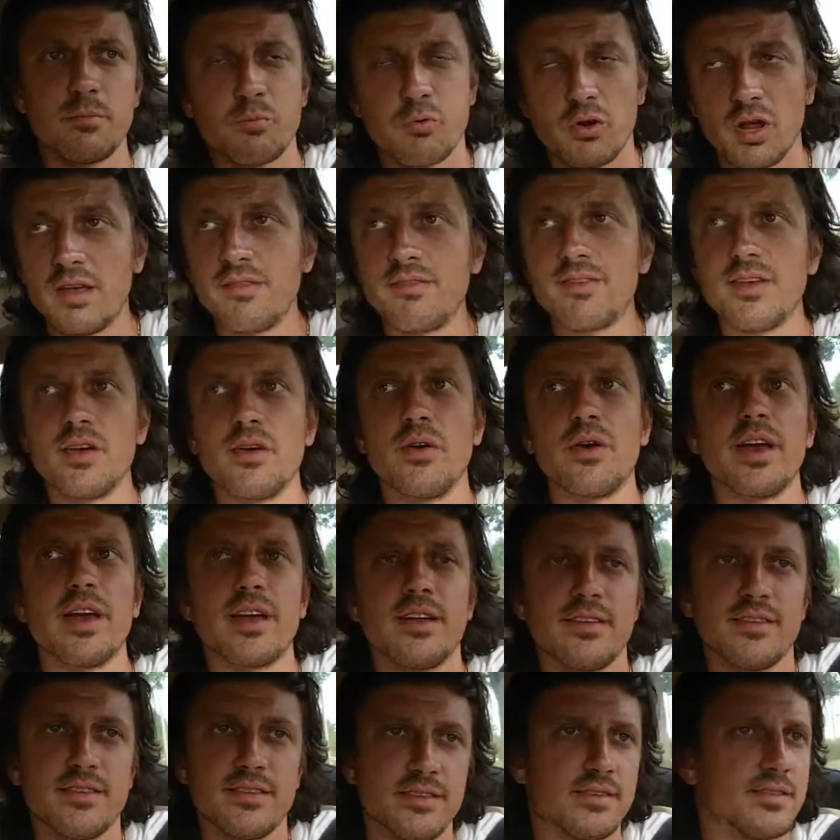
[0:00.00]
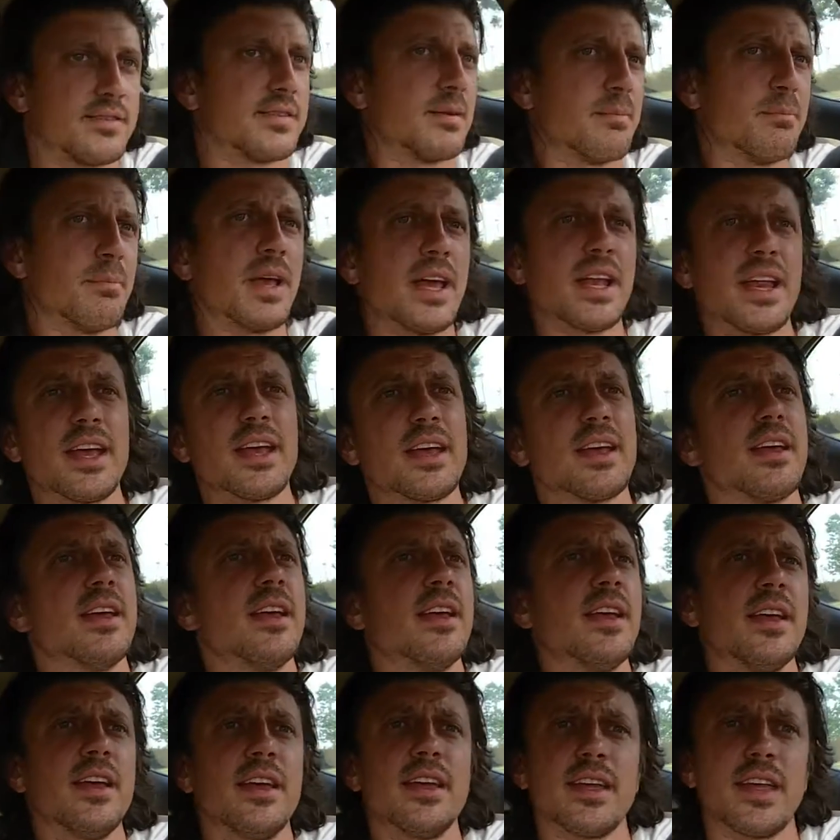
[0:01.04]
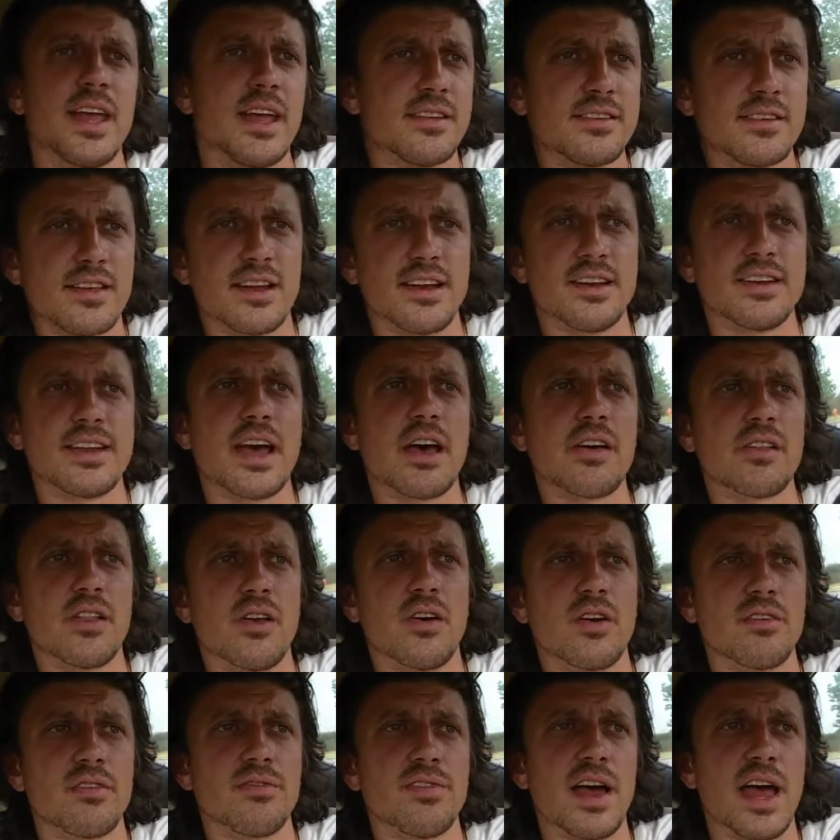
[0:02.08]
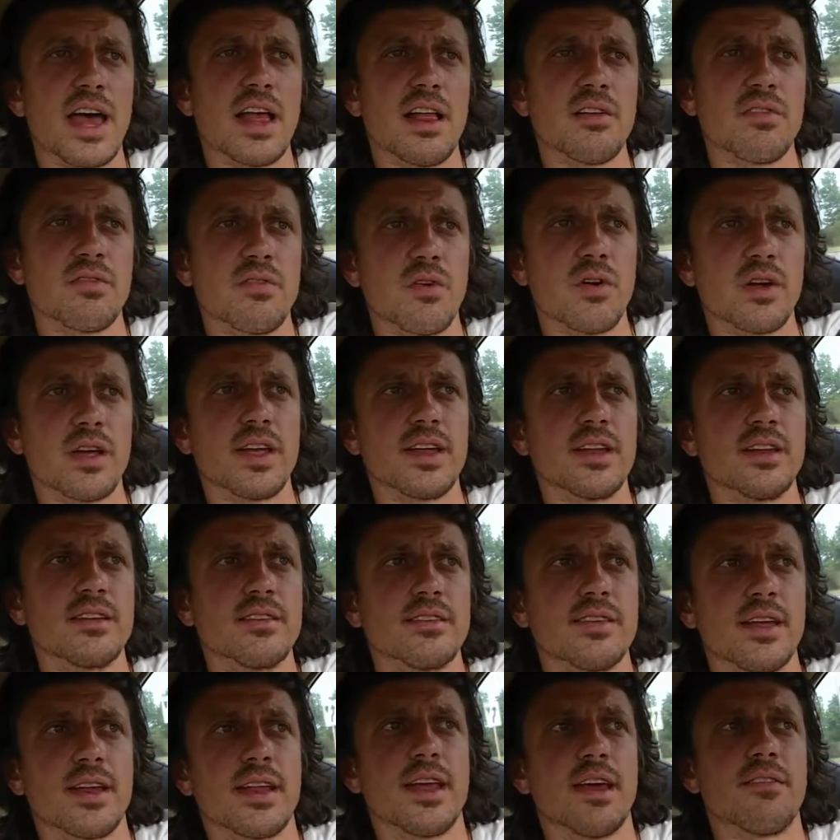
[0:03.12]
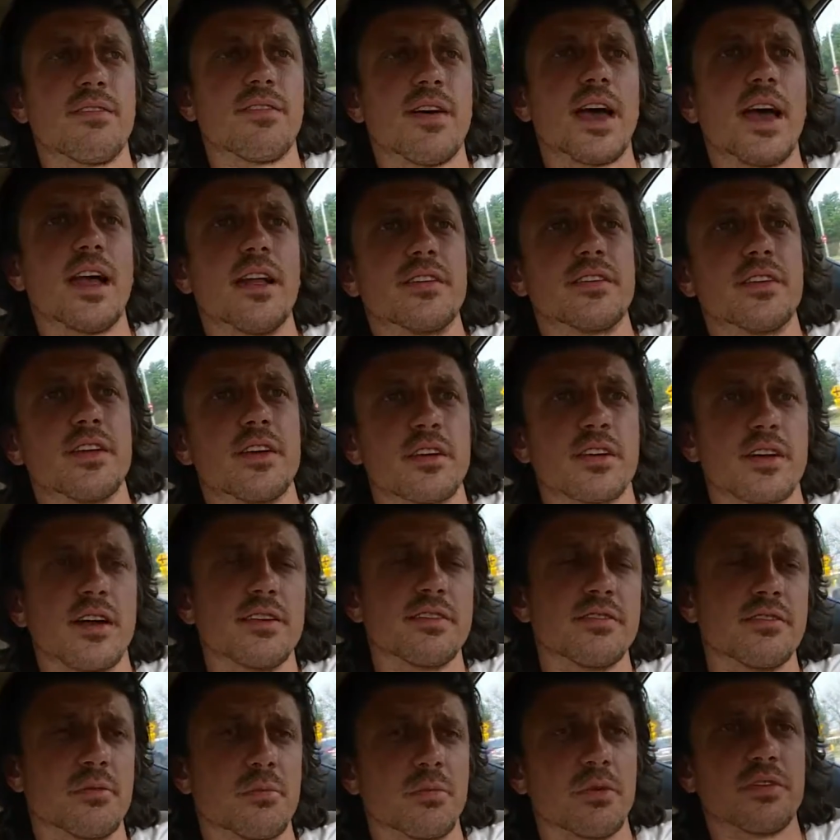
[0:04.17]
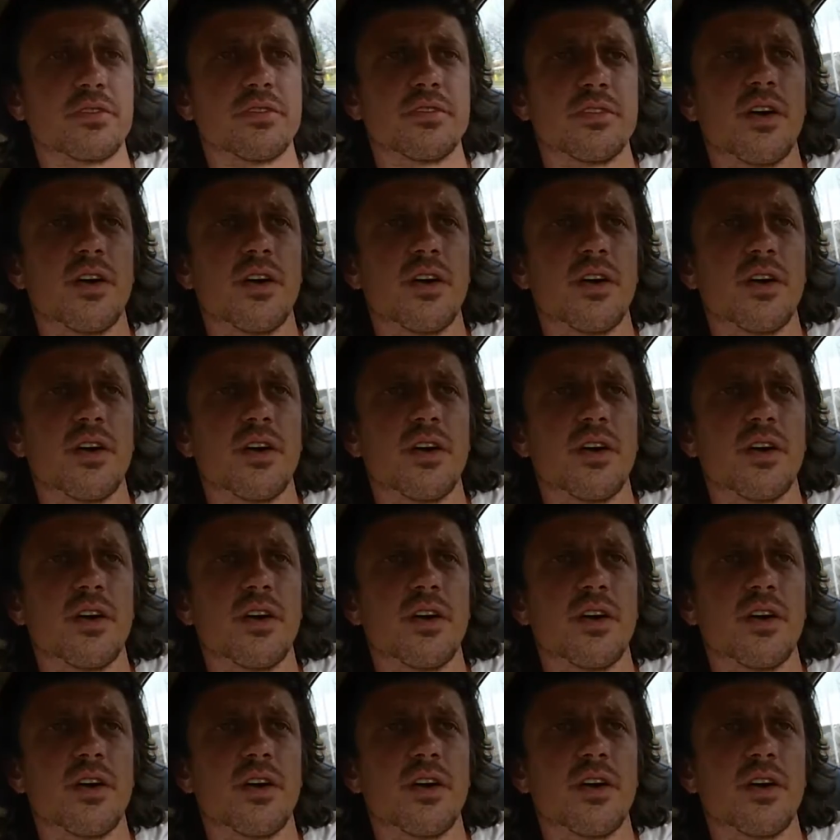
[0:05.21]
preview it, submit it. It's going to download a file for you, and you send that file to your customer.